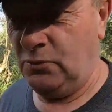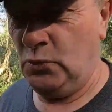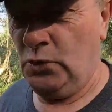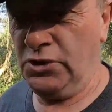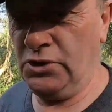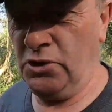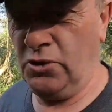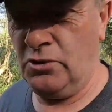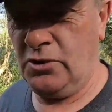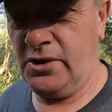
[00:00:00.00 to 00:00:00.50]
We're
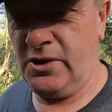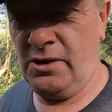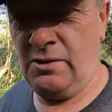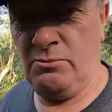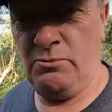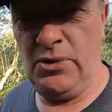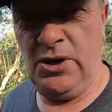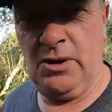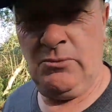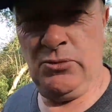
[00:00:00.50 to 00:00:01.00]
talking
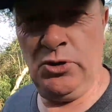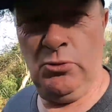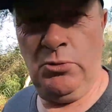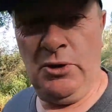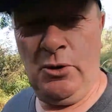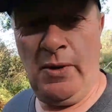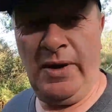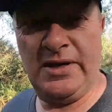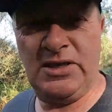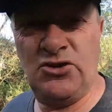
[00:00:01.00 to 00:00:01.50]

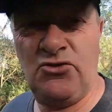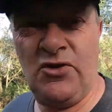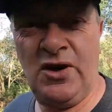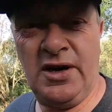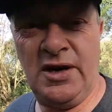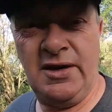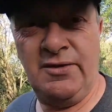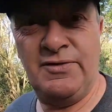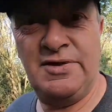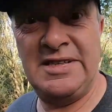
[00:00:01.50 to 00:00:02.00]
BMW
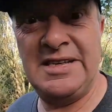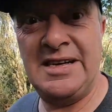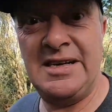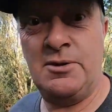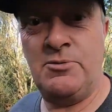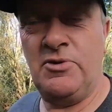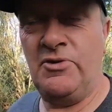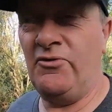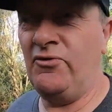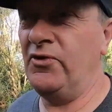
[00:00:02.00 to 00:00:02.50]
X5
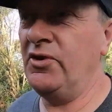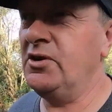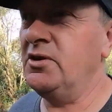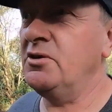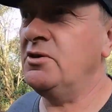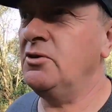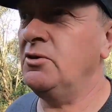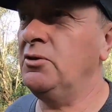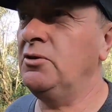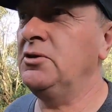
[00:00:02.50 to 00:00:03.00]
type of
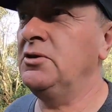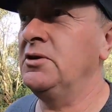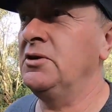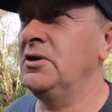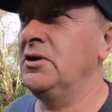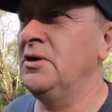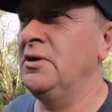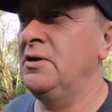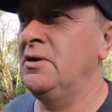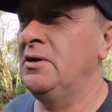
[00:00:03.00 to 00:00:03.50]
vehicle,
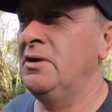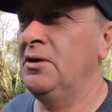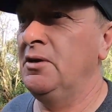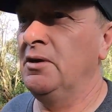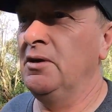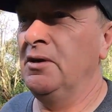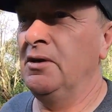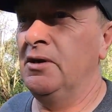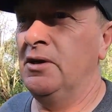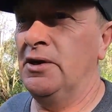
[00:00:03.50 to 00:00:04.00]

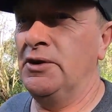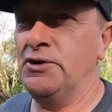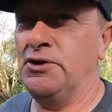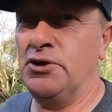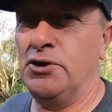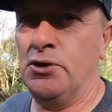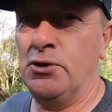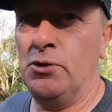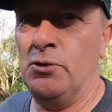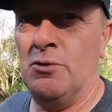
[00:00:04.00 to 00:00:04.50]
and
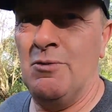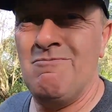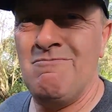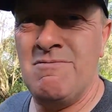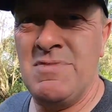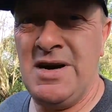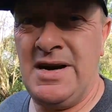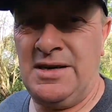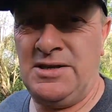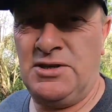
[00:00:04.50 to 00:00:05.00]
2
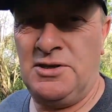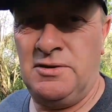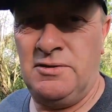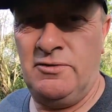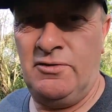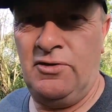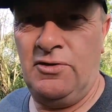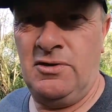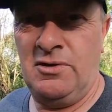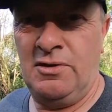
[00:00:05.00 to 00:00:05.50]

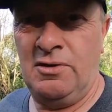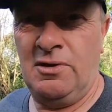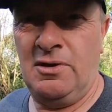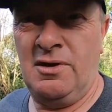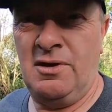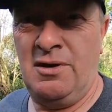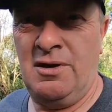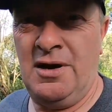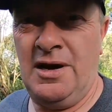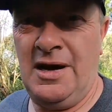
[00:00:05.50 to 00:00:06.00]
massive
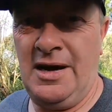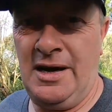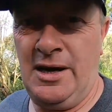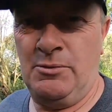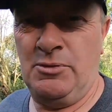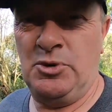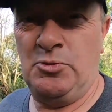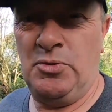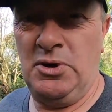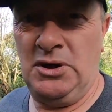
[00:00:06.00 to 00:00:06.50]

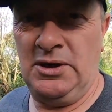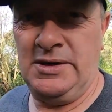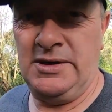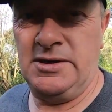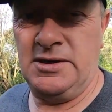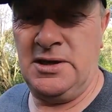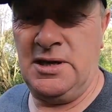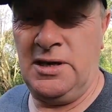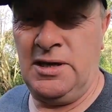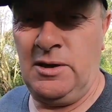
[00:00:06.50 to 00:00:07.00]
armed
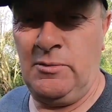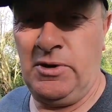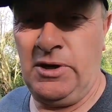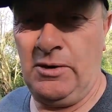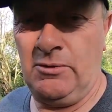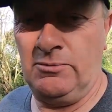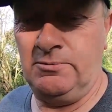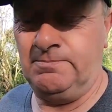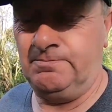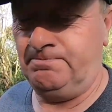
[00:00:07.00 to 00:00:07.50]
police came
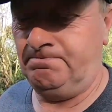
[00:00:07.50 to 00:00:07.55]
out.